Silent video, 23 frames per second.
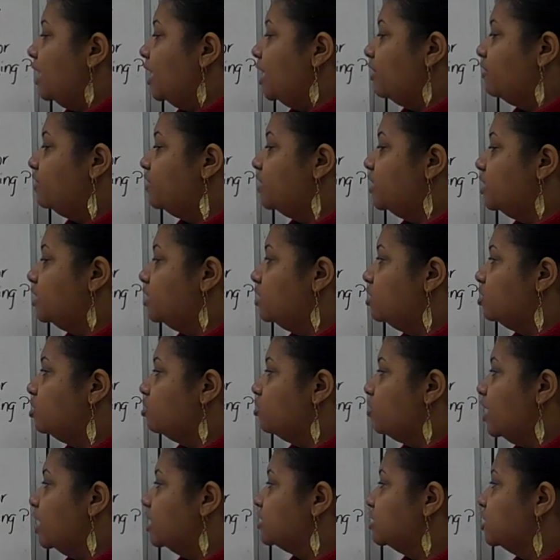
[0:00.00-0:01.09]
And then
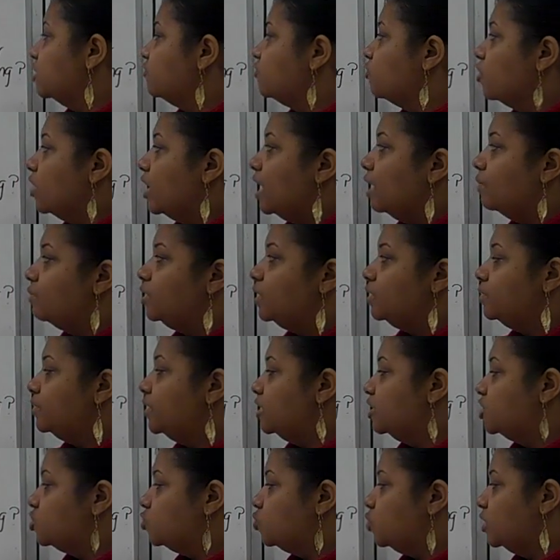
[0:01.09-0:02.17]
you're asking for how many
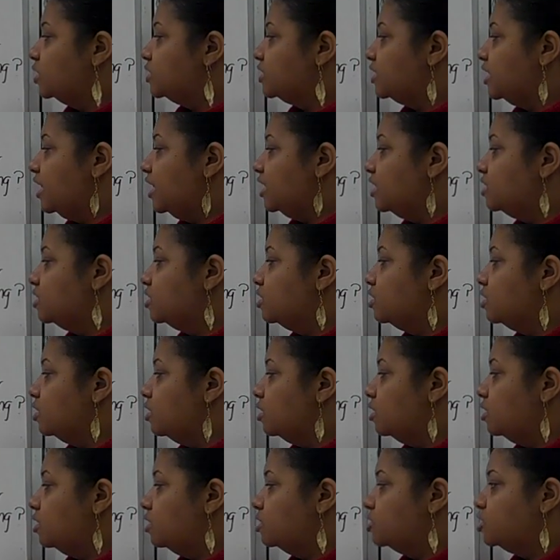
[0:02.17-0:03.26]
minutes was that?
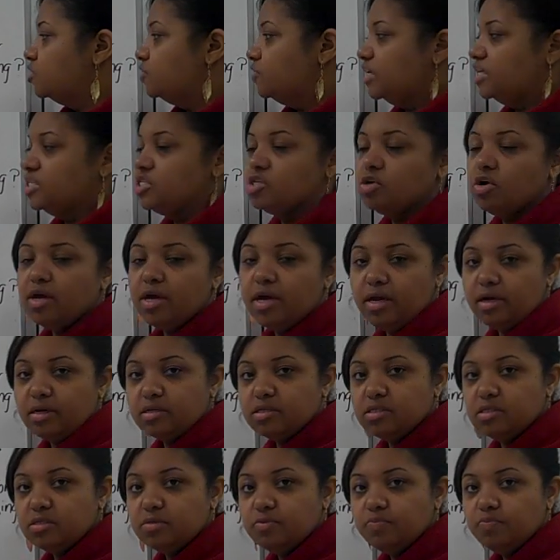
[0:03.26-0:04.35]
So that's our
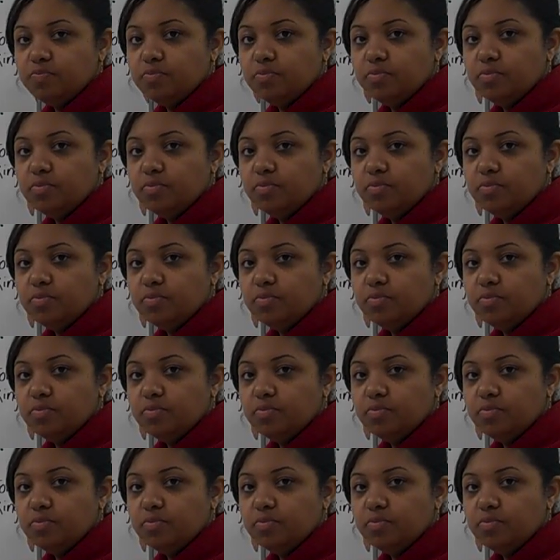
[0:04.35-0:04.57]
x.